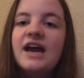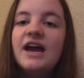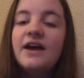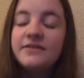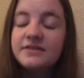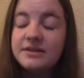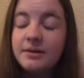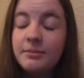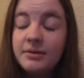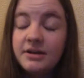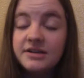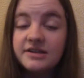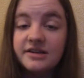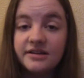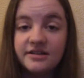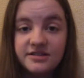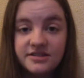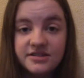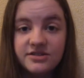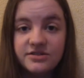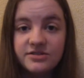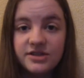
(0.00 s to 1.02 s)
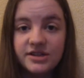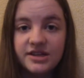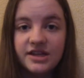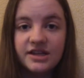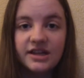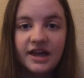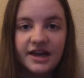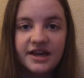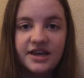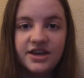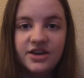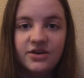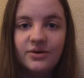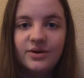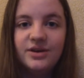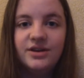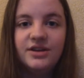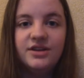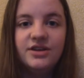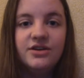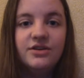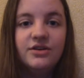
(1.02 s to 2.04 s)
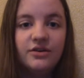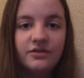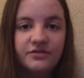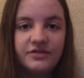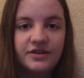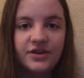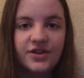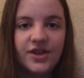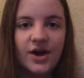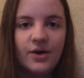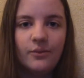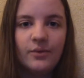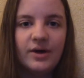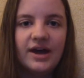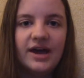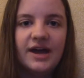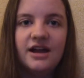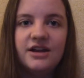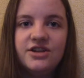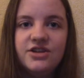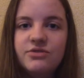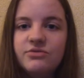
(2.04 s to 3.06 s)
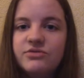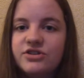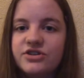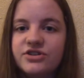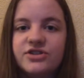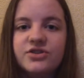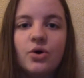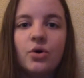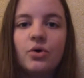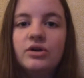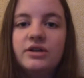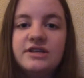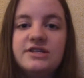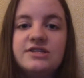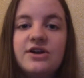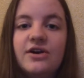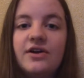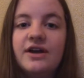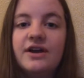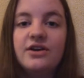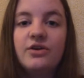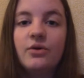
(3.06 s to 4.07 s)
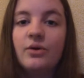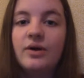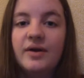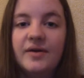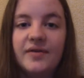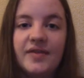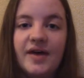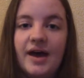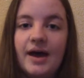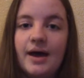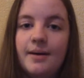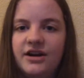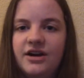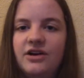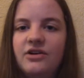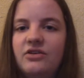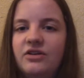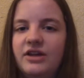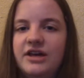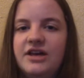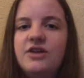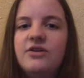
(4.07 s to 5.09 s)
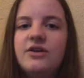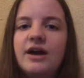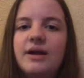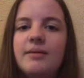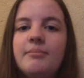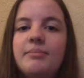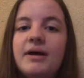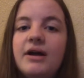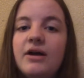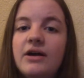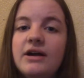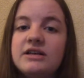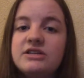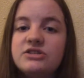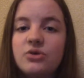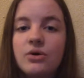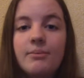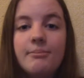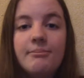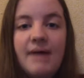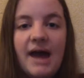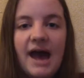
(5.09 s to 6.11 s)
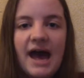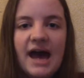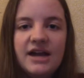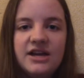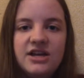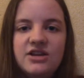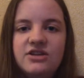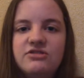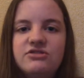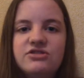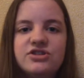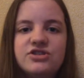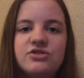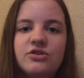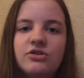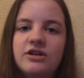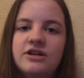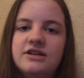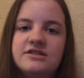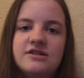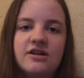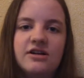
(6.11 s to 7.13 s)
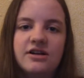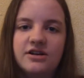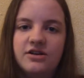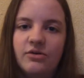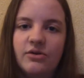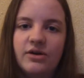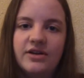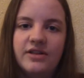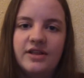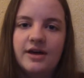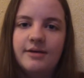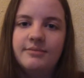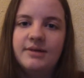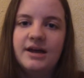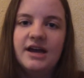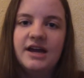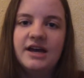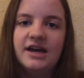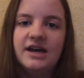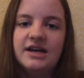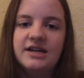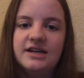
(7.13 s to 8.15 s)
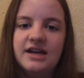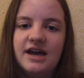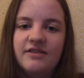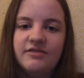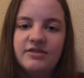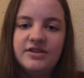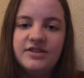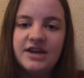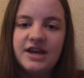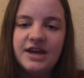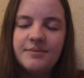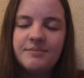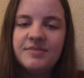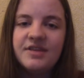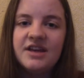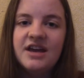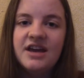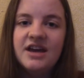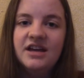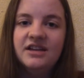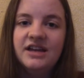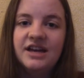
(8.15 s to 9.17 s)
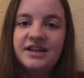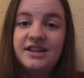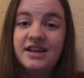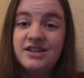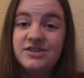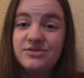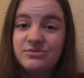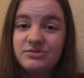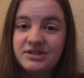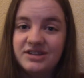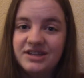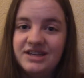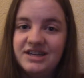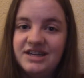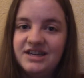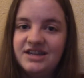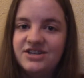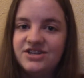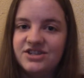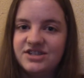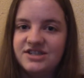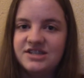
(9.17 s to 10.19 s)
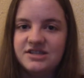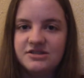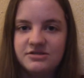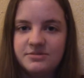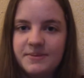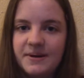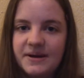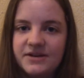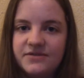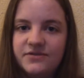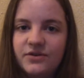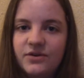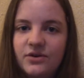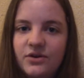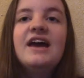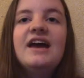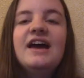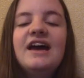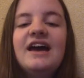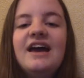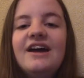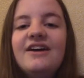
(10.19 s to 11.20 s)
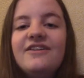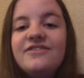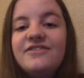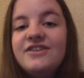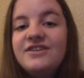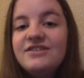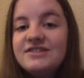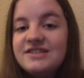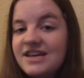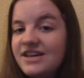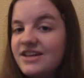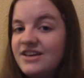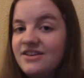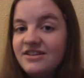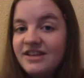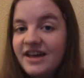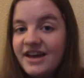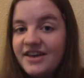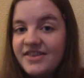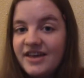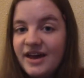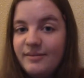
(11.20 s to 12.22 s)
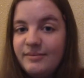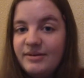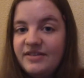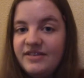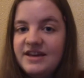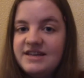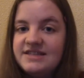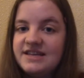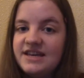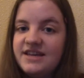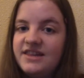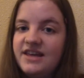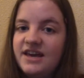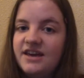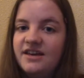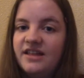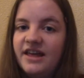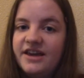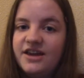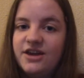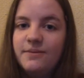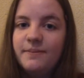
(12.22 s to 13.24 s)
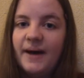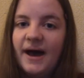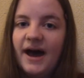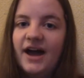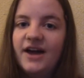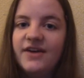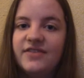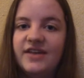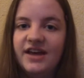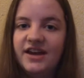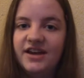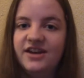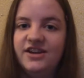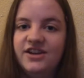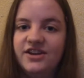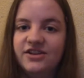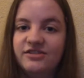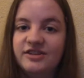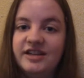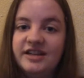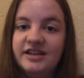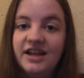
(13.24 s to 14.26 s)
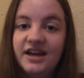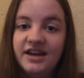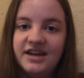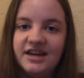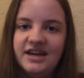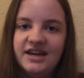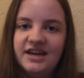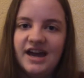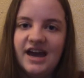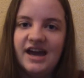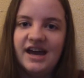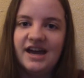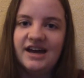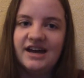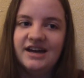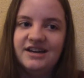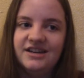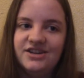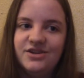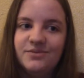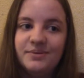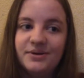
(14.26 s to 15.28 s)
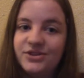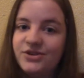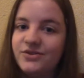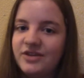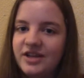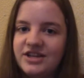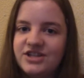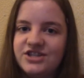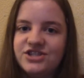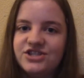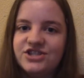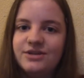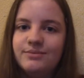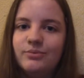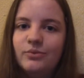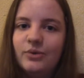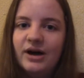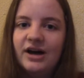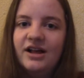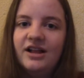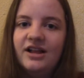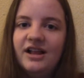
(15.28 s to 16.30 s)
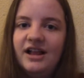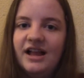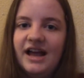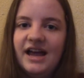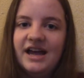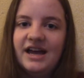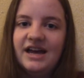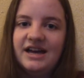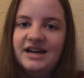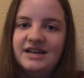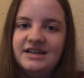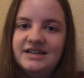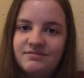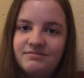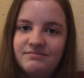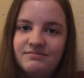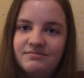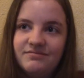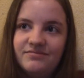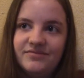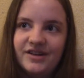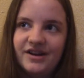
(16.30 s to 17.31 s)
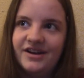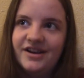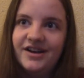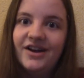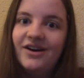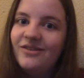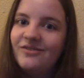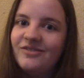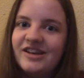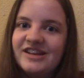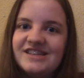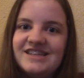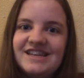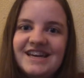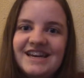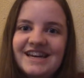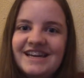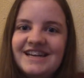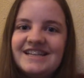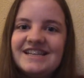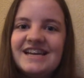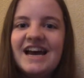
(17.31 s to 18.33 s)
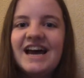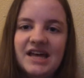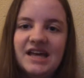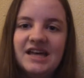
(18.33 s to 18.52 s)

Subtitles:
If somebody tells you that they like you and you don't feel that way, you just totally start ignoring them, or like you get embarrassed or mad and you just totally start ignoring them and everything, like that's really just disrespectful. If you say that you like them and they say they like you back, then you're really lucky and you built the relationship well, and there you go, that's it.